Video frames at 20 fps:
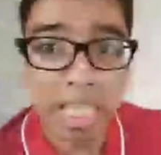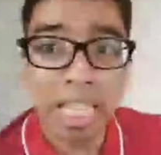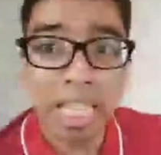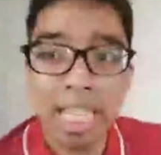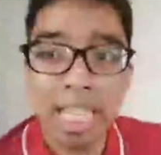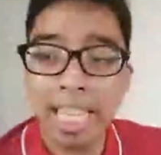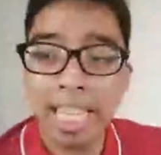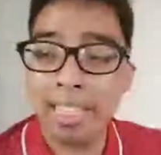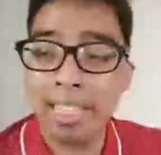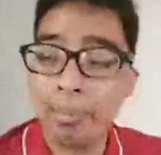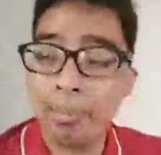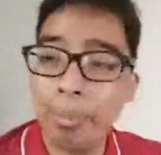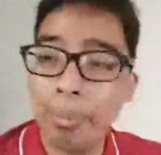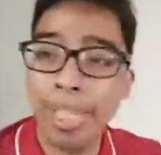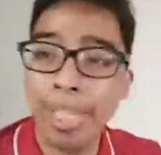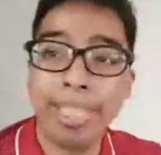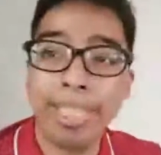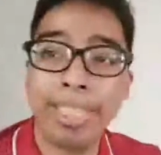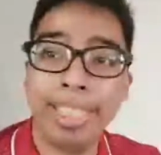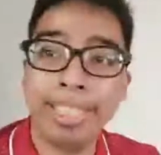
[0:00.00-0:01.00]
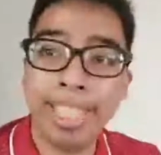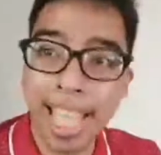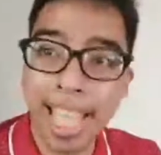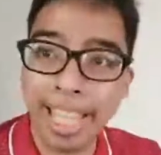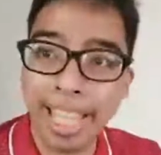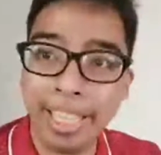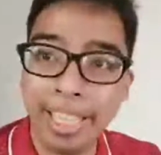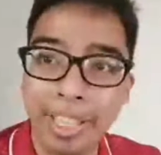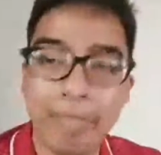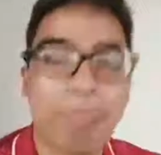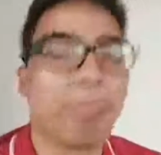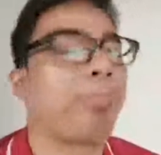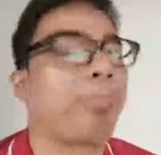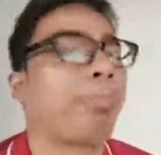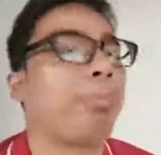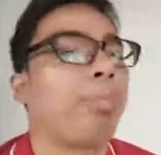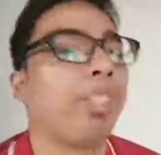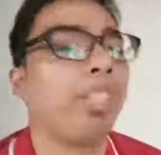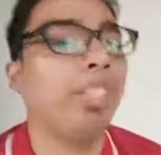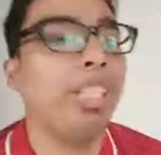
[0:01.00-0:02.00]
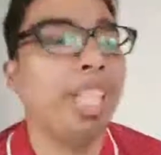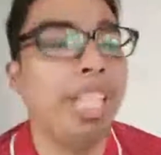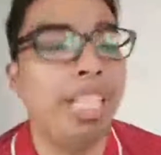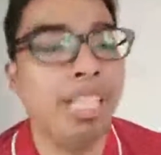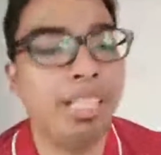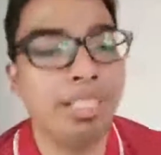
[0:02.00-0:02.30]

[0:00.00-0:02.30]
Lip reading: and break the tie. Okay.